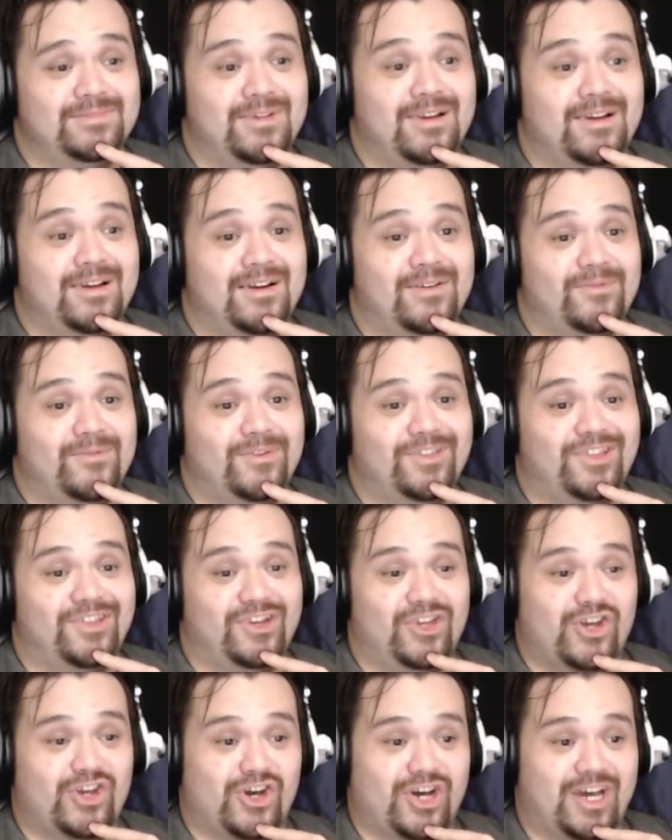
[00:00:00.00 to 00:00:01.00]
With a
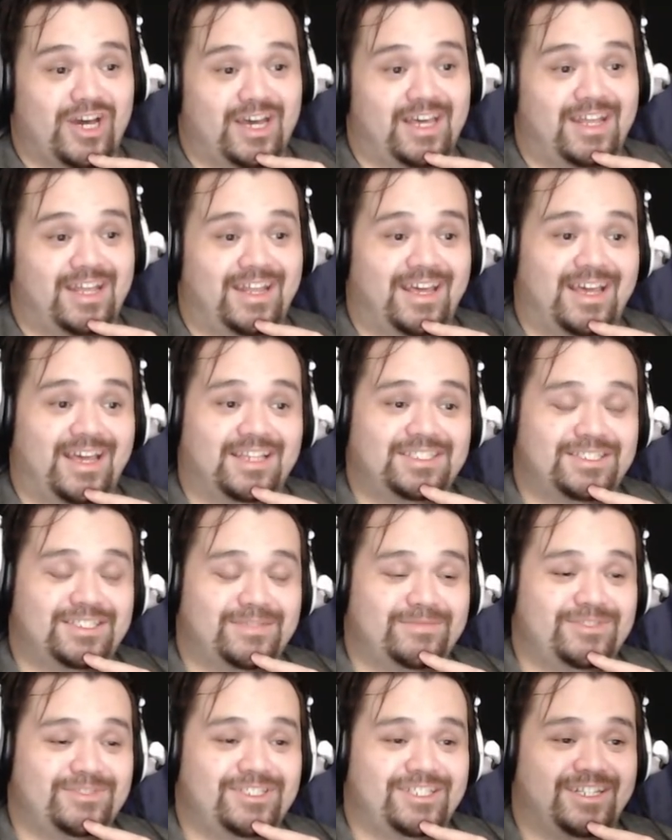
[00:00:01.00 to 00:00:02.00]
gun, an
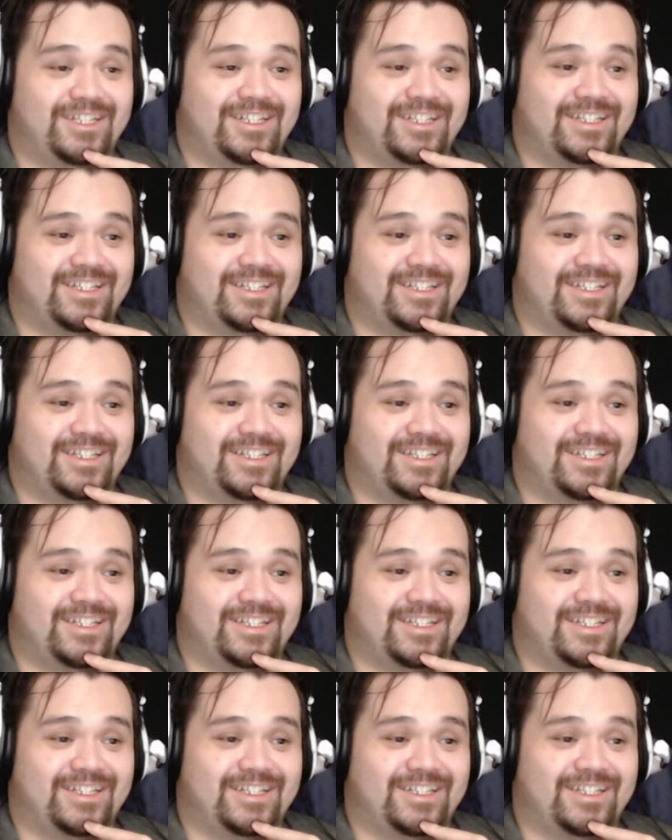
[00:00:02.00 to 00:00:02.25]
SMG.